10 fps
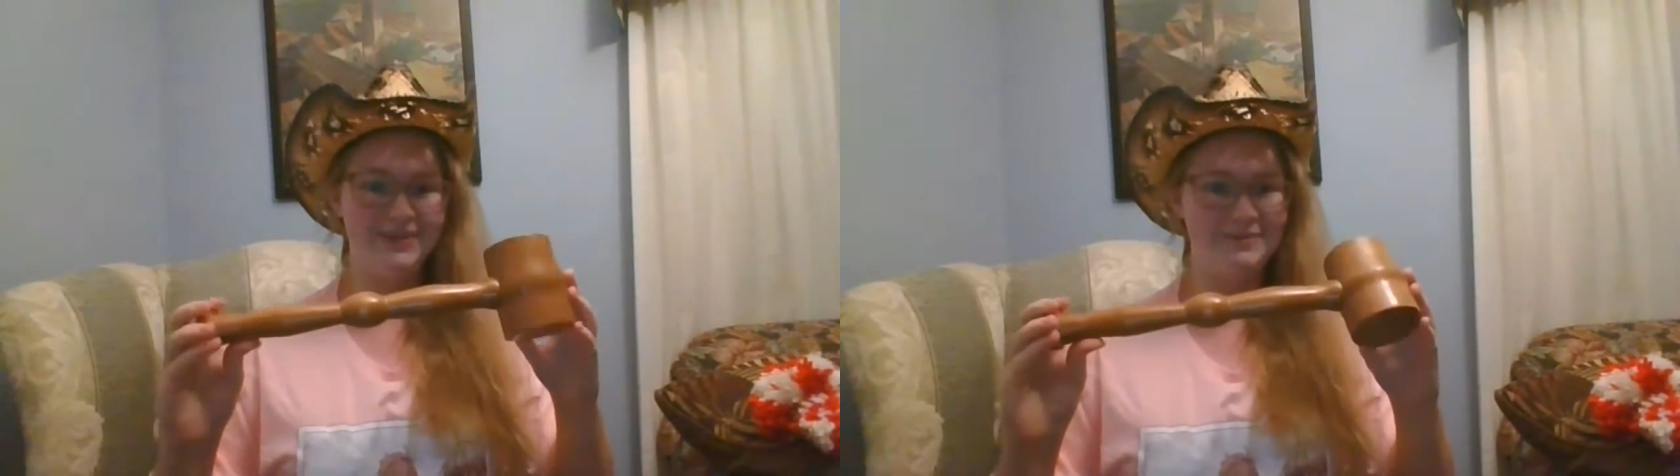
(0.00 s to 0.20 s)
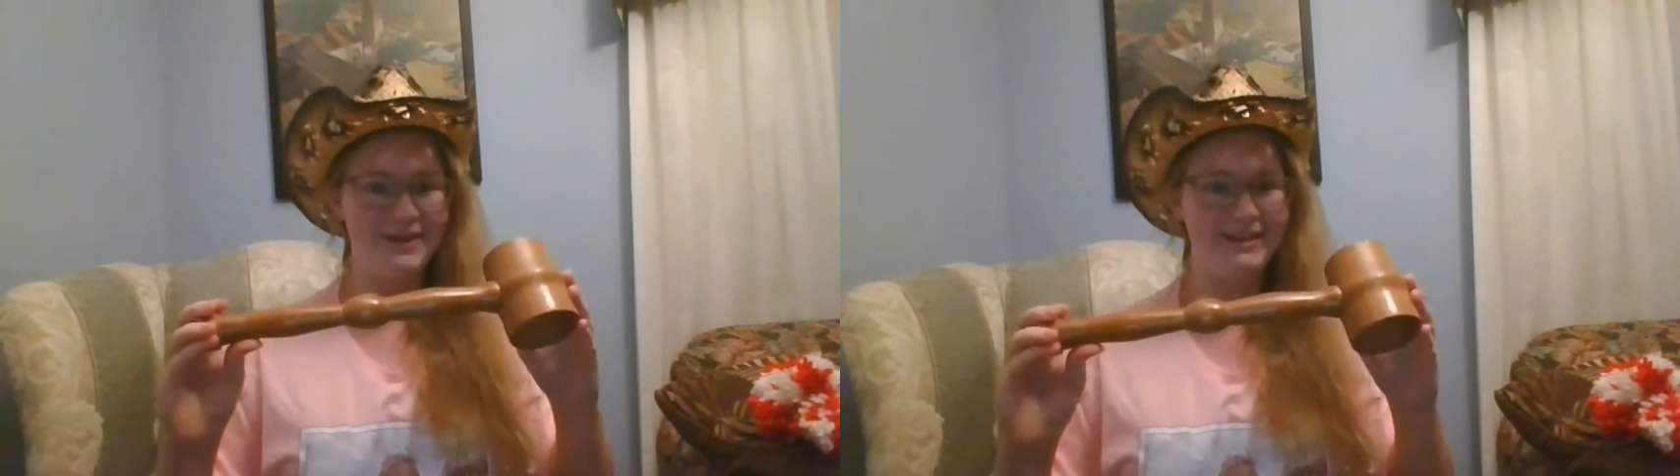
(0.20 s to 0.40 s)

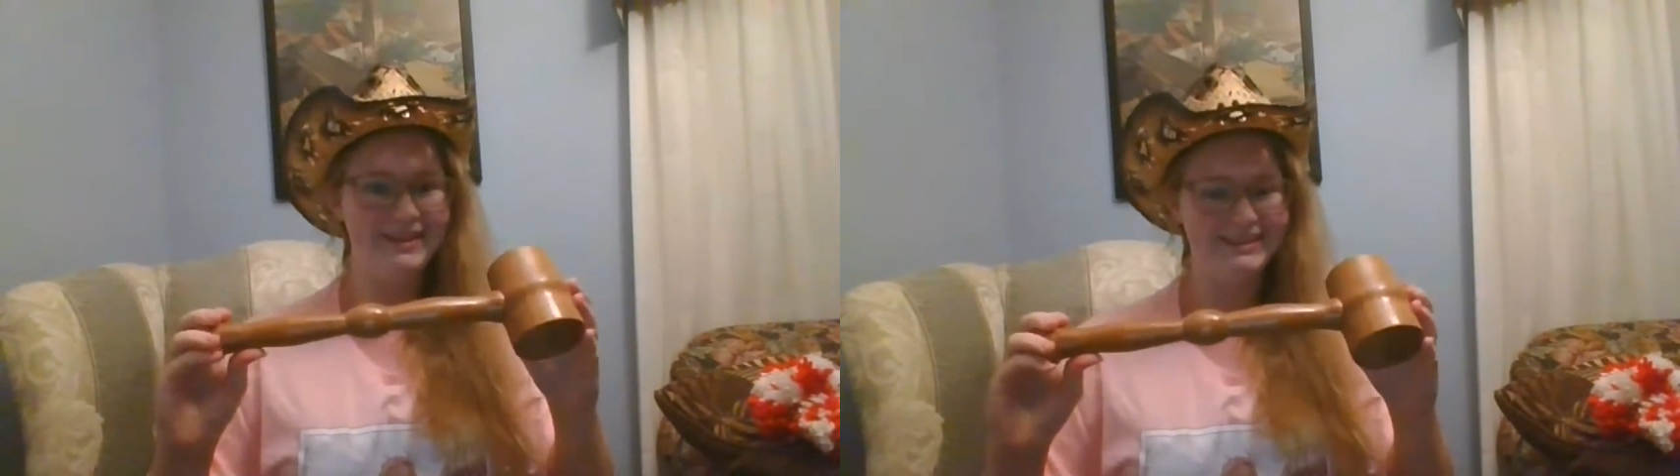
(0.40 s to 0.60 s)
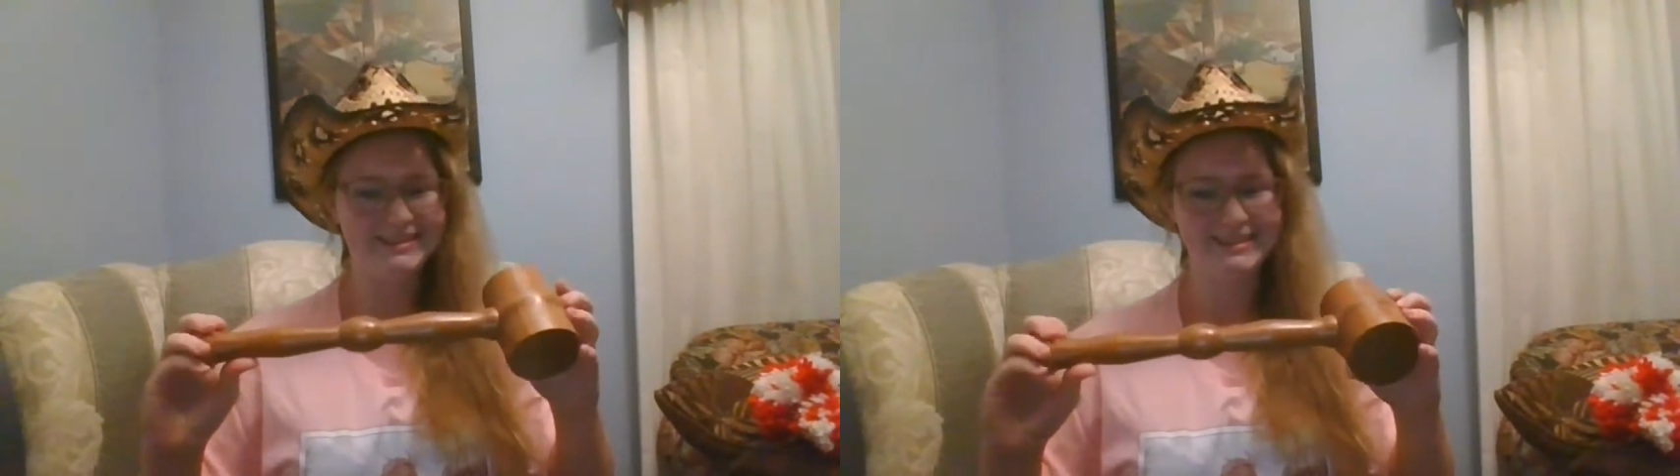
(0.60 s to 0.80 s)
on my
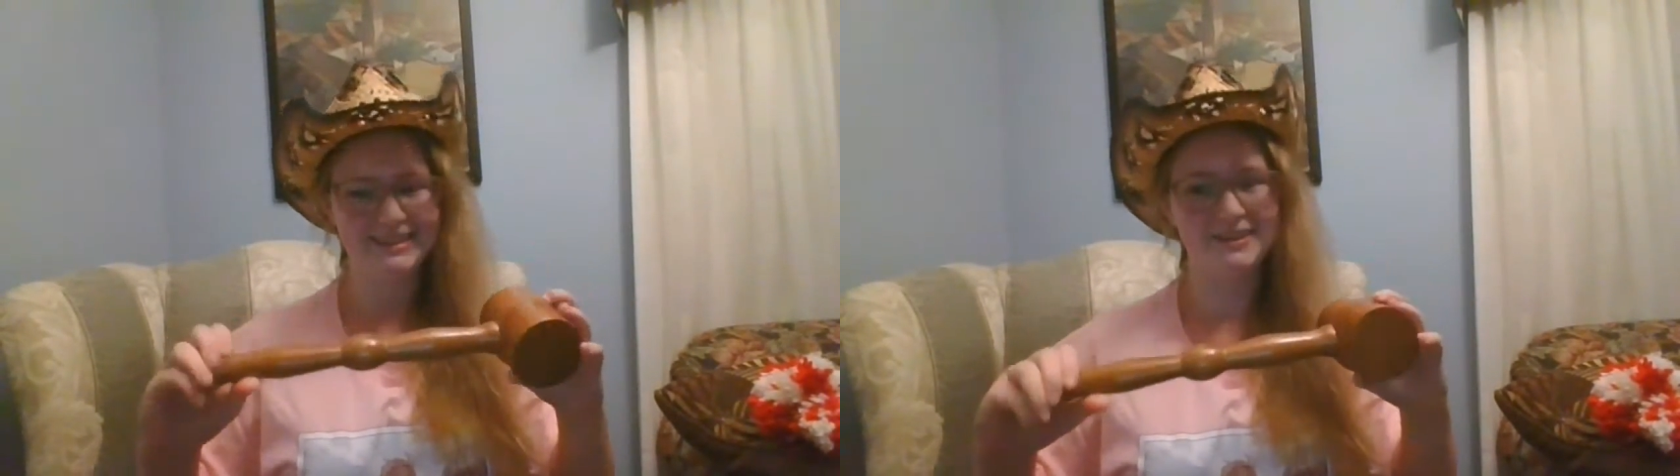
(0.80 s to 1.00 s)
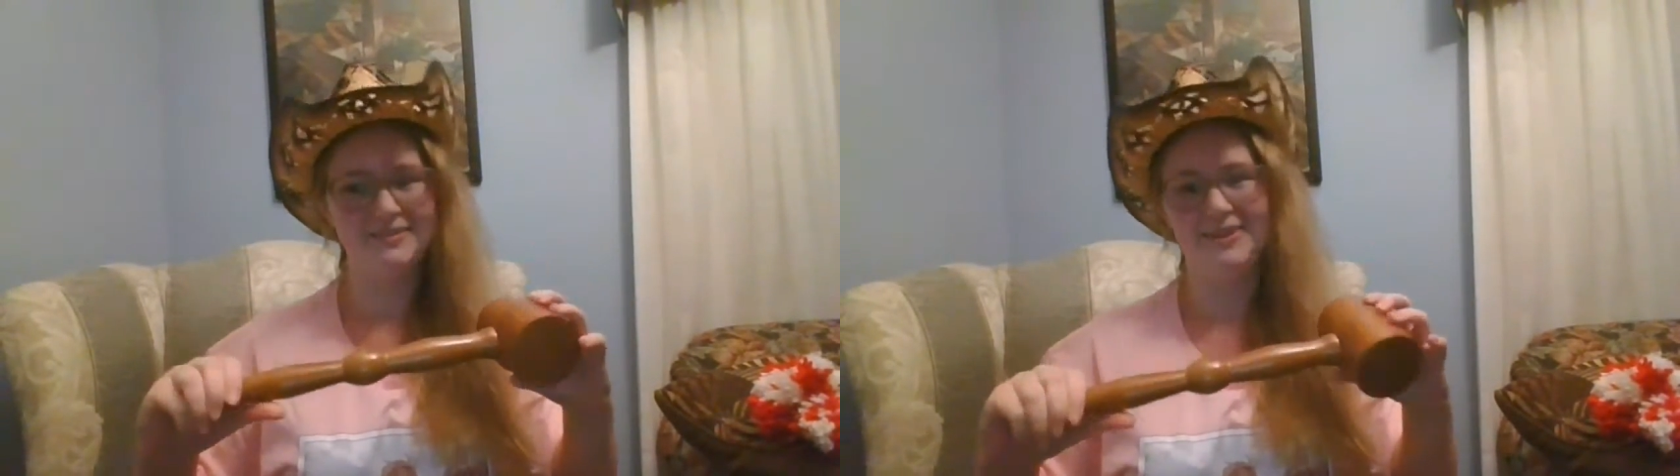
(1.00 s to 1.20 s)

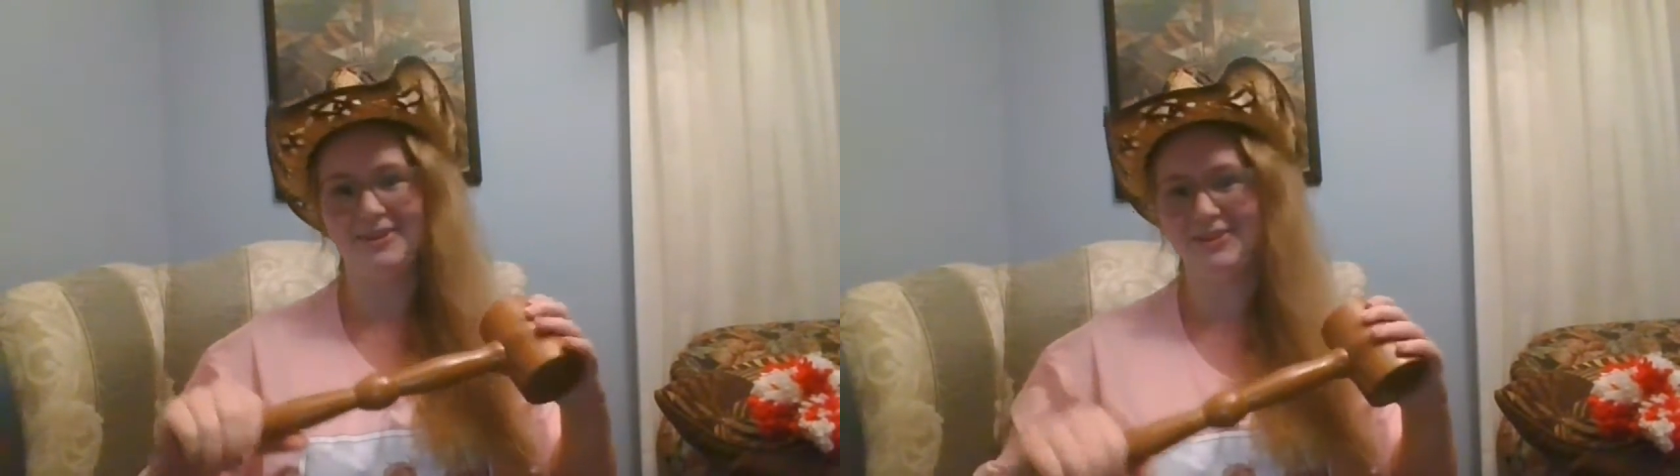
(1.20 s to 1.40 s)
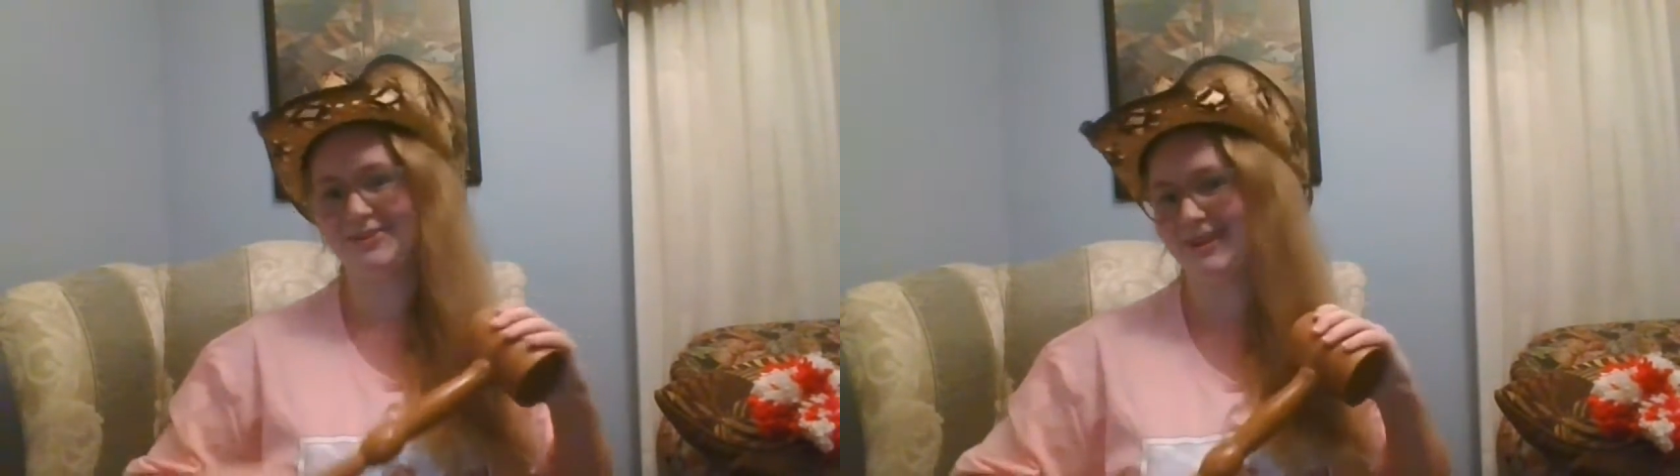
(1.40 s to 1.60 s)
list of
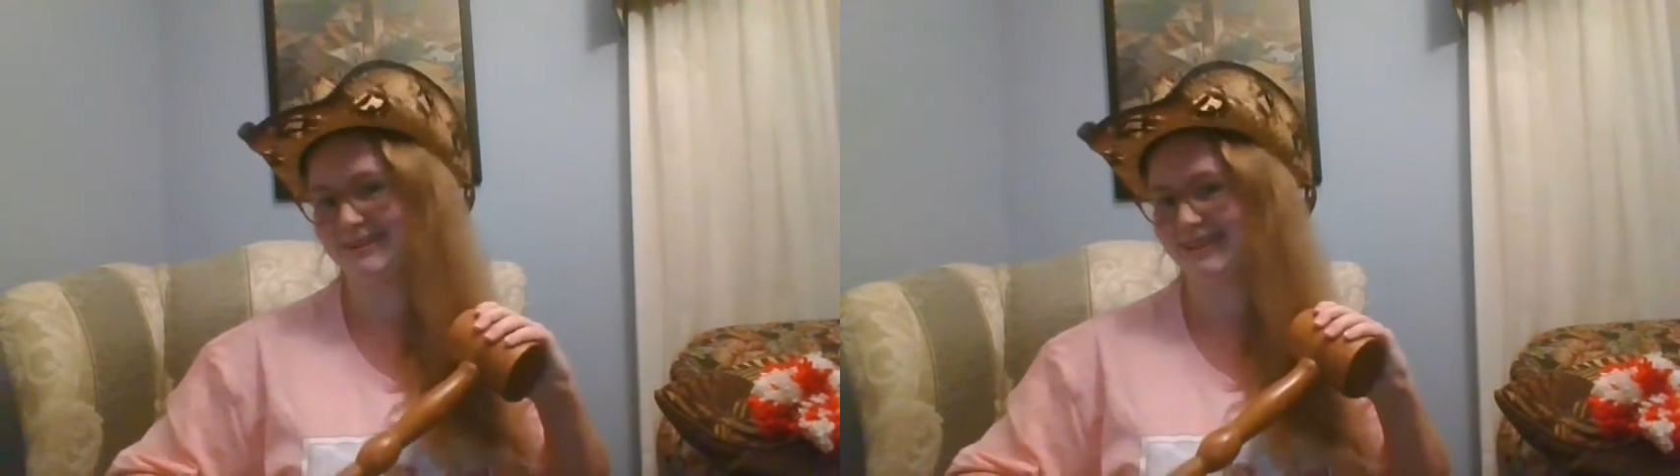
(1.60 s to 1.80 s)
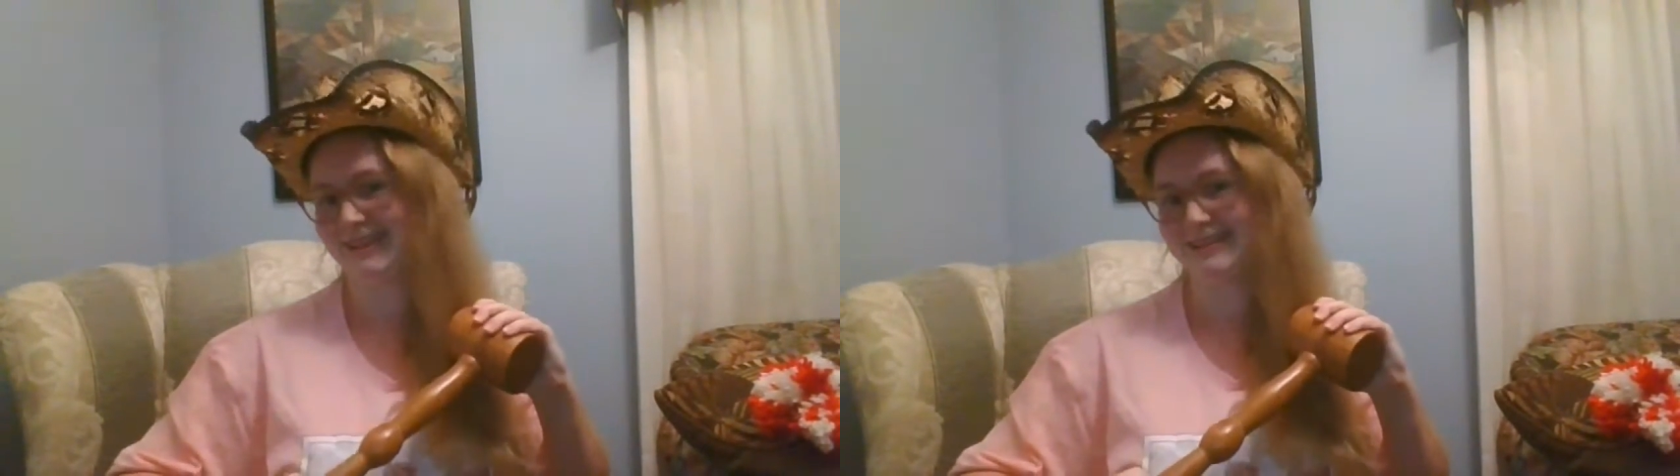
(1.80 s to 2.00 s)
all the
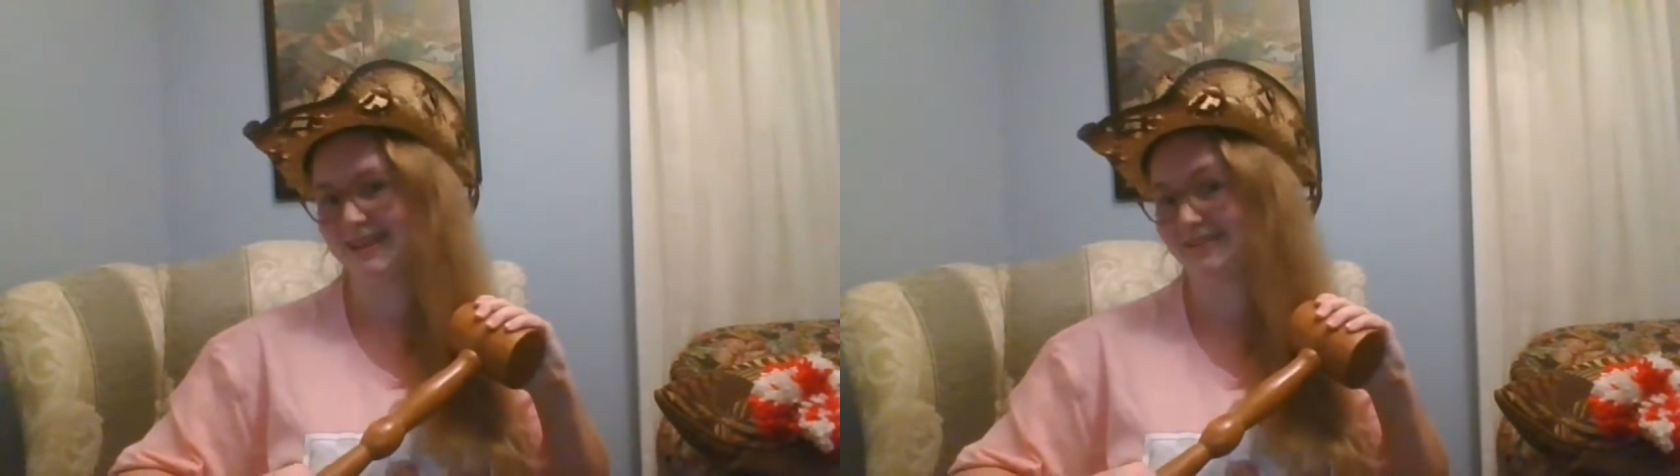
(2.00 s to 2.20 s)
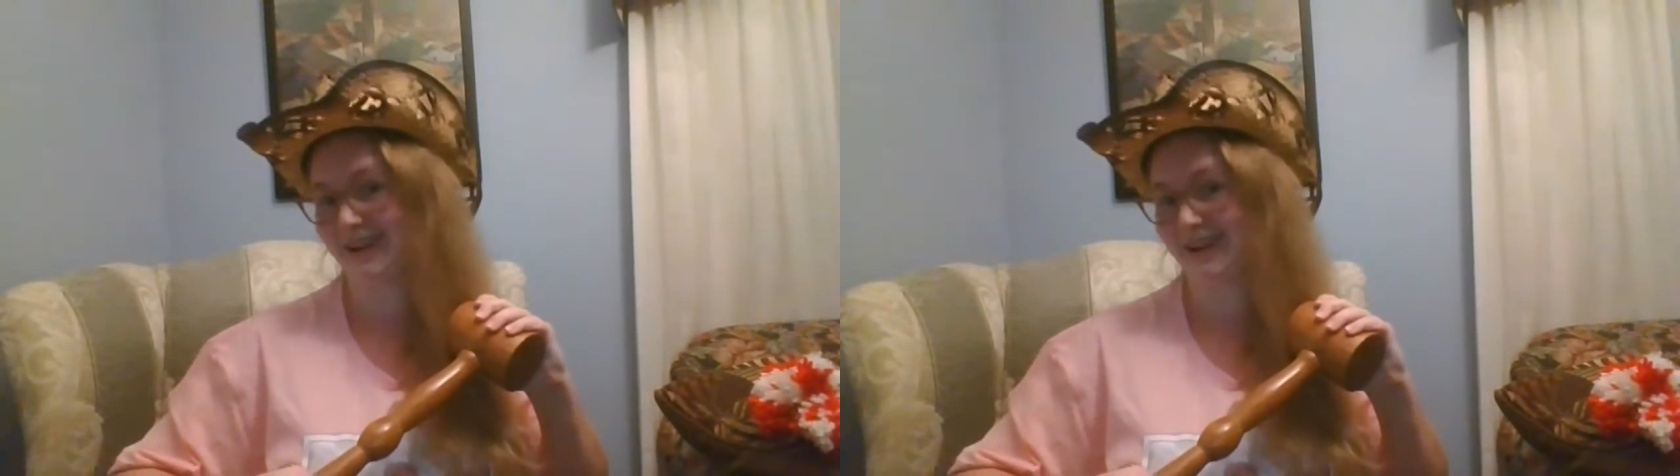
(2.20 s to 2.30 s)
crazy things I